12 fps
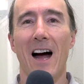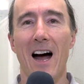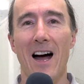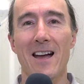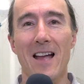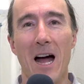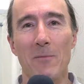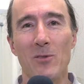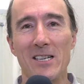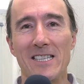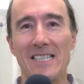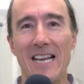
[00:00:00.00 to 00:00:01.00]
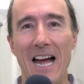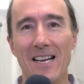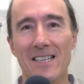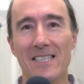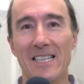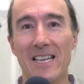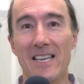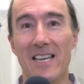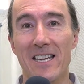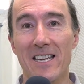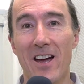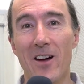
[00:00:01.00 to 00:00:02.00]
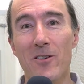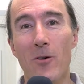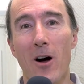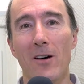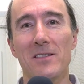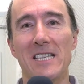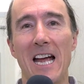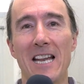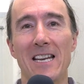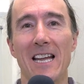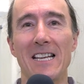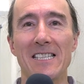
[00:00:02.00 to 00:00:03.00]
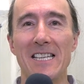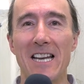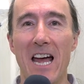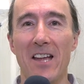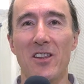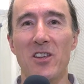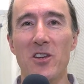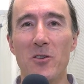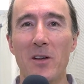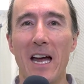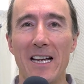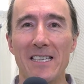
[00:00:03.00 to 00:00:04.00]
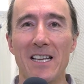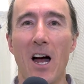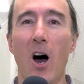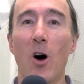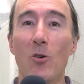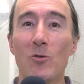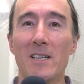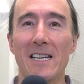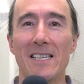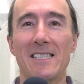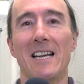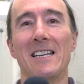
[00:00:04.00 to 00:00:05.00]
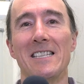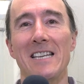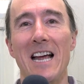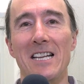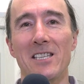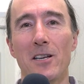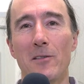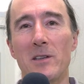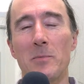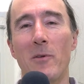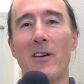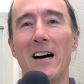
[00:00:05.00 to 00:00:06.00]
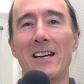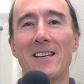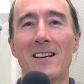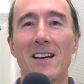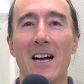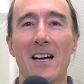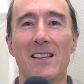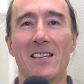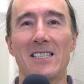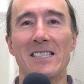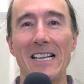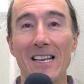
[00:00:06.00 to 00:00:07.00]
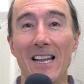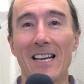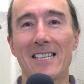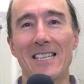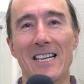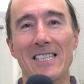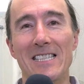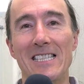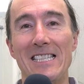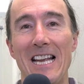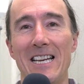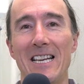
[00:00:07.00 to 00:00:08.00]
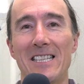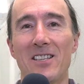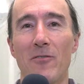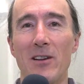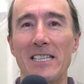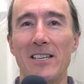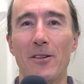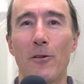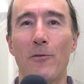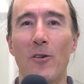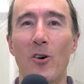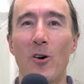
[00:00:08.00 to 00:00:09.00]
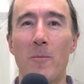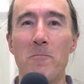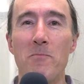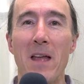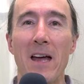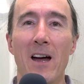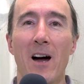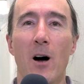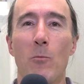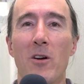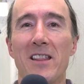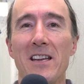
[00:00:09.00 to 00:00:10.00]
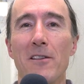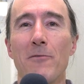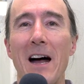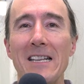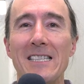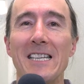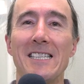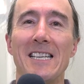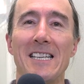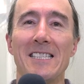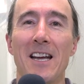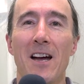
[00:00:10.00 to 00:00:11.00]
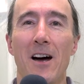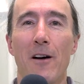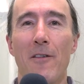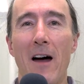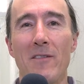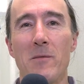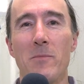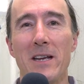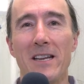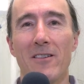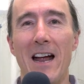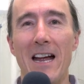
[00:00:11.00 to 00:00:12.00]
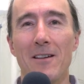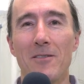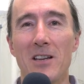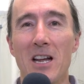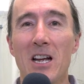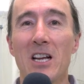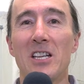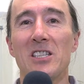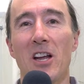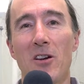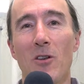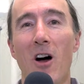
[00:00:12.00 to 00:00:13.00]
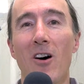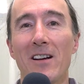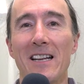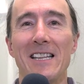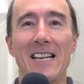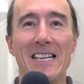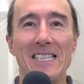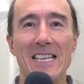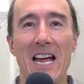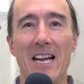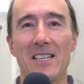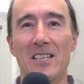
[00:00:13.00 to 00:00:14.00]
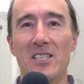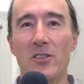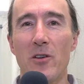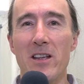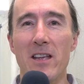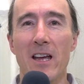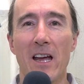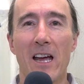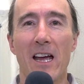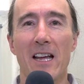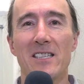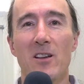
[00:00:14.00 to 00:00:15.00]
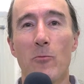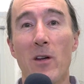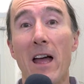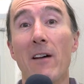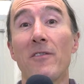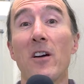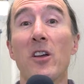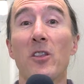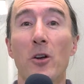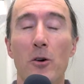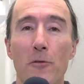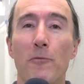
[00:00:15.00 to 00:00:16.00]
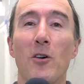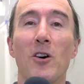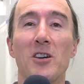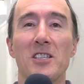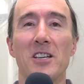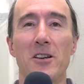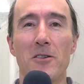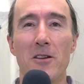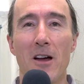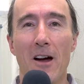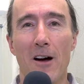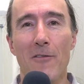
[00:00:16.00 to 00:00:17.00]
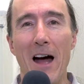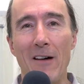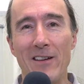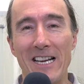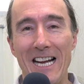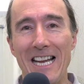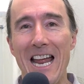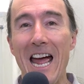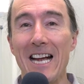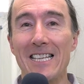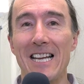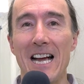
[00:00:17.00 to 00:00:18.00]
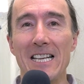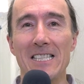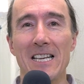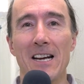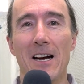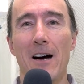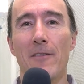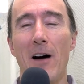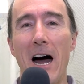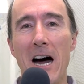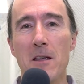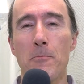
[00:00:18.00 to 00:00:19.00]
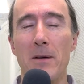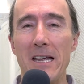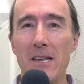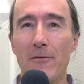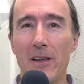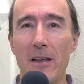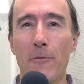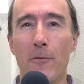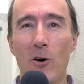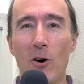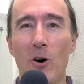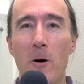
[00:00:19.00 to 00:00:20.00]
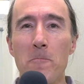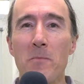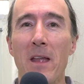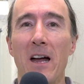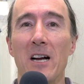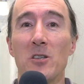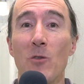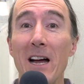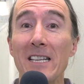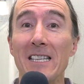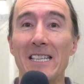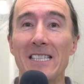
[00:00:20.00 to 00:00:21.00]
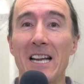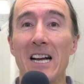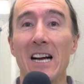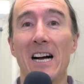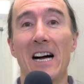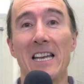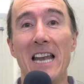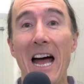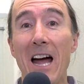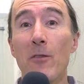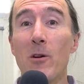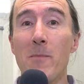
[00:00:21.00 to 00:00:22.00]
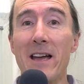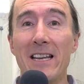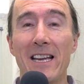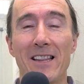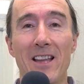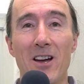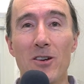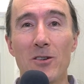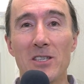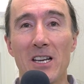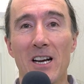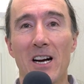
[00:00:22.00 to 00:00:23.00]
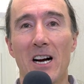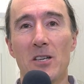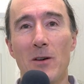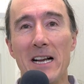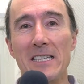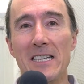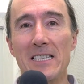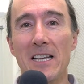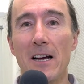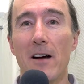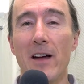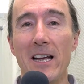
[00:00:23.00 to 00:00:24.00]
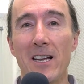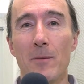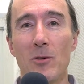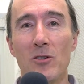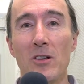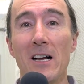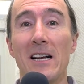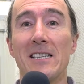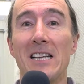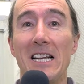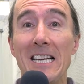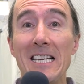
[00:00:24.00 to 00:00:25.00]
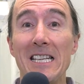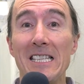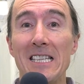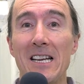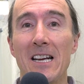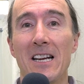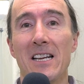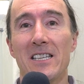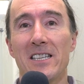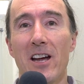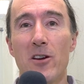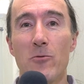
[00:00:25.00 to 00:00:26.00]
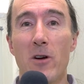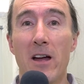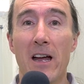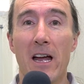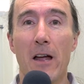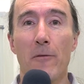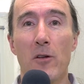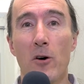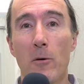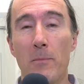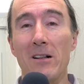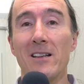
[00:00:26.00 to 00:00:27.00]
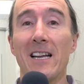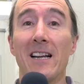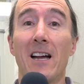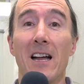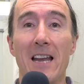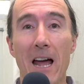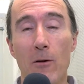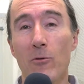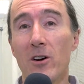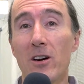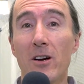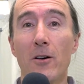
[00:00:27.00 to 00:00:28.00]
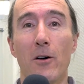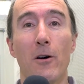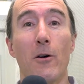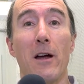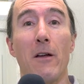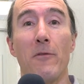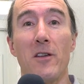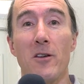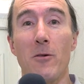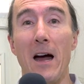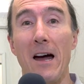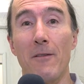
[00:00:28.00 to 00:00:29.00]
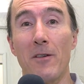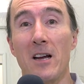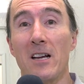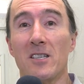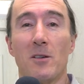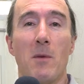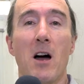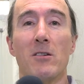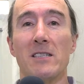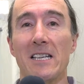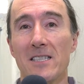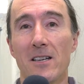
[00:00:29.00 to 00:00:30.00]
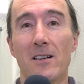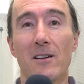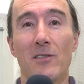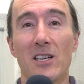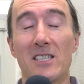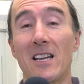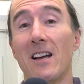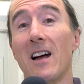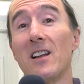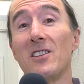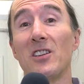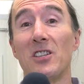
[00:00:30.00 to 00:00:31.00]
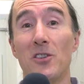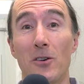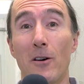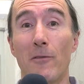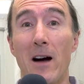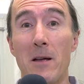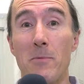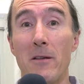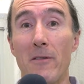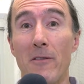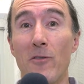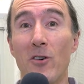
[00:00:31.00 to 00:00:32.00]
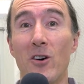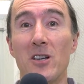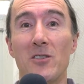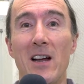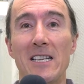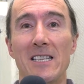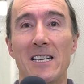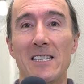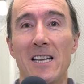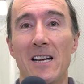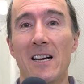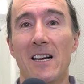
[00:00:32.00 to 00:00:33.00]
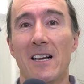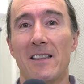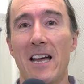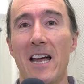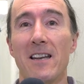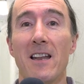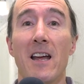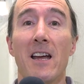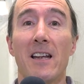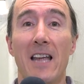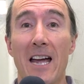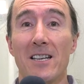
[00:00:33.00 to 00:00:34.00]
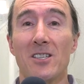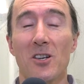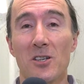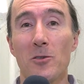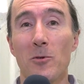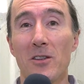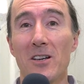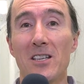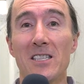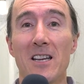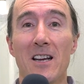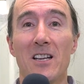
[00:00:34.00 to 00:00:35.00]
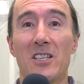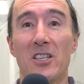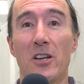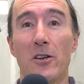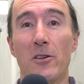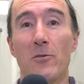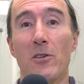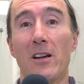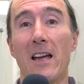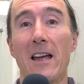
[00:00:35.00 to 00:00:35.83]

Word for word: Hi, I'm Richard Tang, CEO of Zen Internet, the UK's oldest internet service provider that still exists in its original form. And one of the advantages of having been around so long in the internet industry is that we have the good fortune of having an excess of IPv4 addresses. And now we're making those addresses available to lease. So if you're building a network or if you have some hosting service and you're short of IPv4 addresses, then get in touch with us to